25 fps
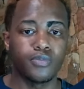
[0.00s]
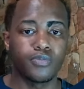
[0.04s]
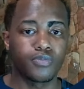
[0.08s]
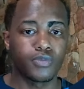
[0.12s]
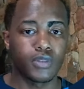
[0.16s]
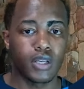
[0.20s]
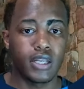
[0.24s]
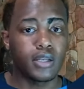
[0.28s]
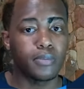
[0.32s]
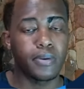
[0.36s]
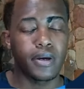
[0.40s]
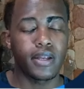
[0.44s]

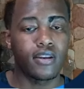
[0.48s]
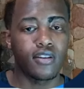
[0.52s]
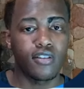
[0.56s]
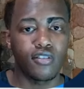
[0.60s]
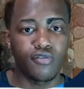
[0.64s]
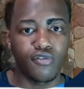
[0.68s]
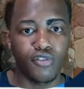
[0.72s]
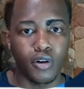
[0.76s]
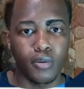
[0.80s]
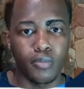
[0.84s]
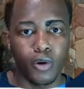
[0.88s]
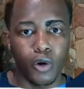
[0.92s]
independent
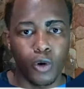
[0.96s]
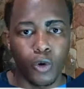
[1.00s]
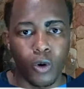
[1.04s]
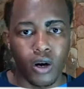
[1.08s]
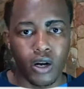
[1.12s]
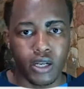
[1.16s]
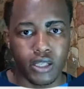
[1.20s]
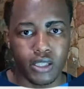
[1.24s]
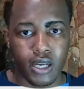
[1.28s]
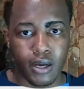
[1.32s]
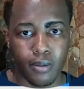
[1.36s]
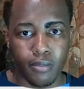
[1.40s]
from OR
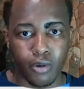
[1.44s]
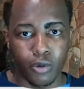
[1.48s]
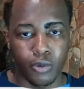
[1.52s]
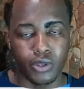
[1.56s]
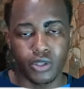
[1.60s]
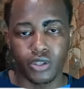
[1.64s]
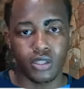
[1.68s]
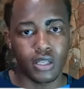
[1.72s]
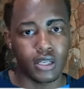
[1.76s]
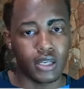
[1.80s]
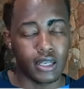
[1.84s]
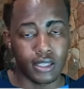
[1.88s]
Tambo, which
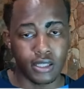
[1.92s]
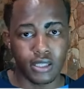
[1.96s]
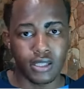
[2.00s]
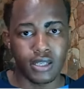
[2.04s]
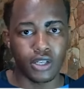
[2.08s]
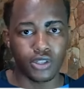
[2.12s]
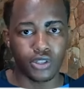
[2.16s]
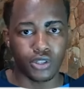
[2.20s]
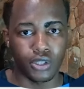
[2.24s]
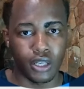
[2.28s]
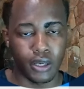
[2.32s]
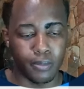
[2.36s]
is an
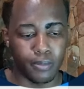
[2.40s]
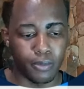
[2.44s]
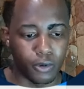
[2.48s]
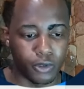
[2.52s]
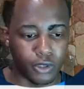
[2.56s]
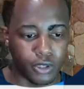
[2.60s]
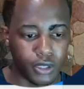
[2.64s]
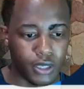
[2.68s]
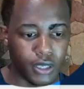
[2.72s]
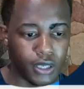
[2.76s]
international airport.